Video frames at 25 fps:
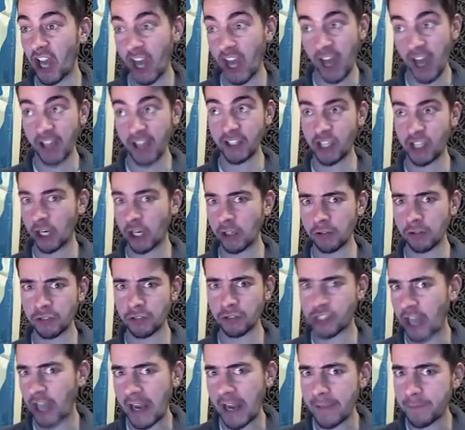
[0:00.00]
uh, jungle
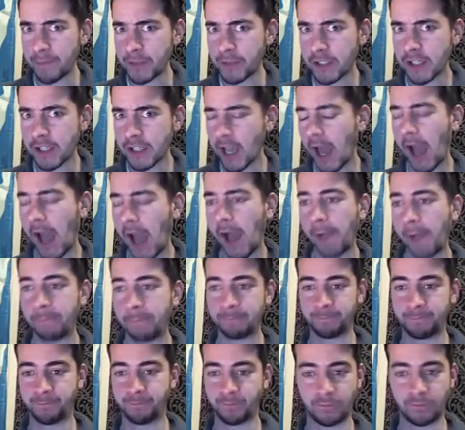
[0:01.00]
japes,
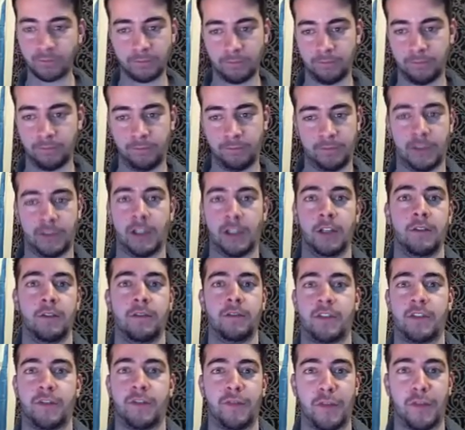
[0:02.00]
um,
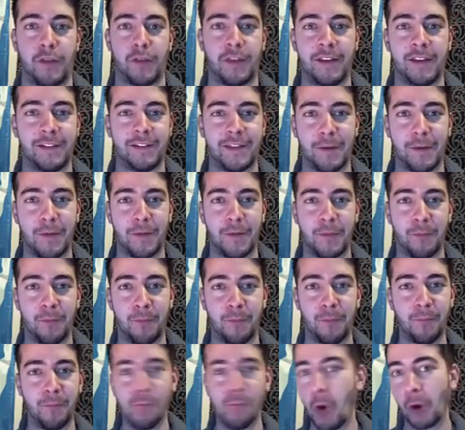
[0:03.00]
loads of other things that
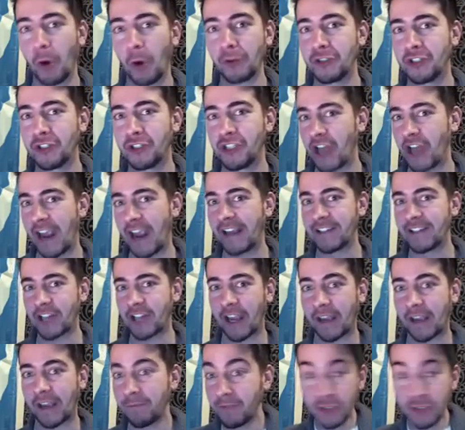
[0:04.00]
are
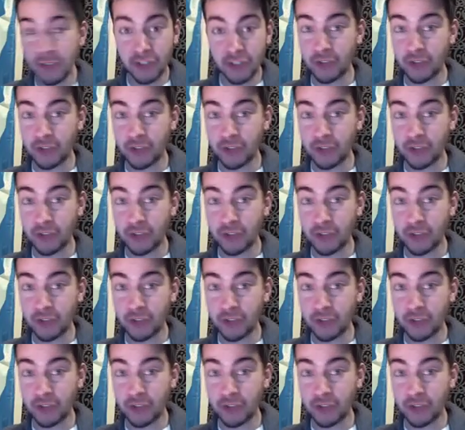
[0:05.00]
JJ.